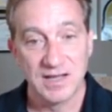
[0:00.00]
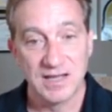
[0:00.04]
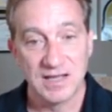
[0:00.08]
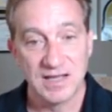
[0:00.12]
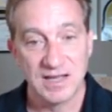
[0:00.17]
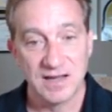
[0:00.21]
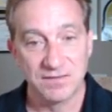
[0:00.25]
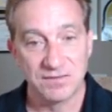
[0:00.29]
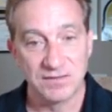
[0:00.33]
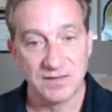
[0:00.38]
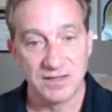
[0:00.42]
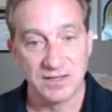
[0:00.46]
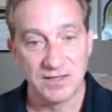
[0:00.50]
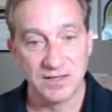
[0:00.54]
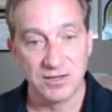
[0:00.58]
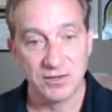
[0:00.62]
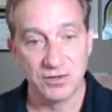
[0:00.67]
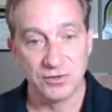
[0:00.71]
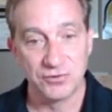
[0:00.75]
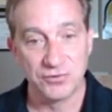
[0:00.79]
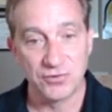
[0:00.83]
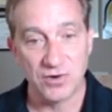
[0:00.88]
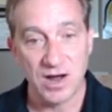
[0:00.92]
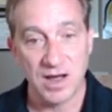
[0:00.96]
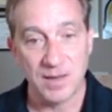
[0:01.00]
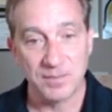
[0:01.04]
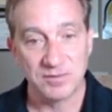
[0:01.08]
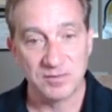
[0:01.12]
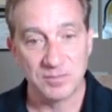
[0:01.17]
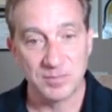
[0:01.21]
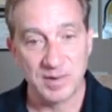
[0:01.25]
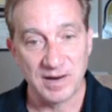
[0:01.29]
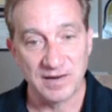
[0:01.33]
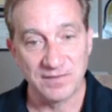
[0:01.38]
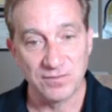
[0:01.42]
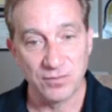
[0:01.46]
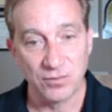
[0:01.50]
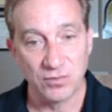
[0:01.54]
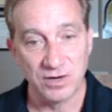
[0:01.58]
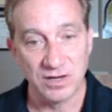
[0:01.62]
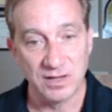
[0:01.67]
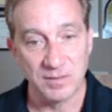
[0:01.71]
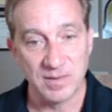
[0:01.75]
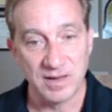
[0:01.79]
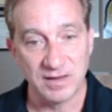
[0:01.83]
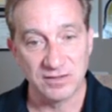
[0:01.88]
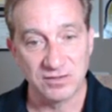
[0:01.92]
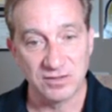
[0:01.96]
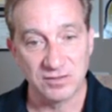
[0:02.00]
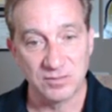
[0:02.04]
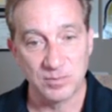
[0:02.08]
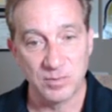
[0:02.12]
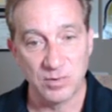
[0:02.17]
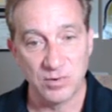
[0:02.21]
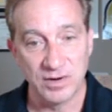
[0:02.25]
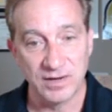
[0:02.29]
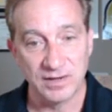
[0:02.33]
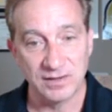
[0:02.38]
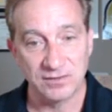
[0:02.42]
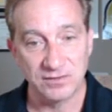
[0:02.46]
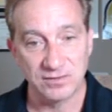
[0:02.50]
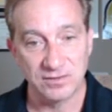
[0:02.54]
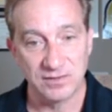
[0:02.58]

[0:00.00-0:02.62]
If the yield drops by 40 basis points,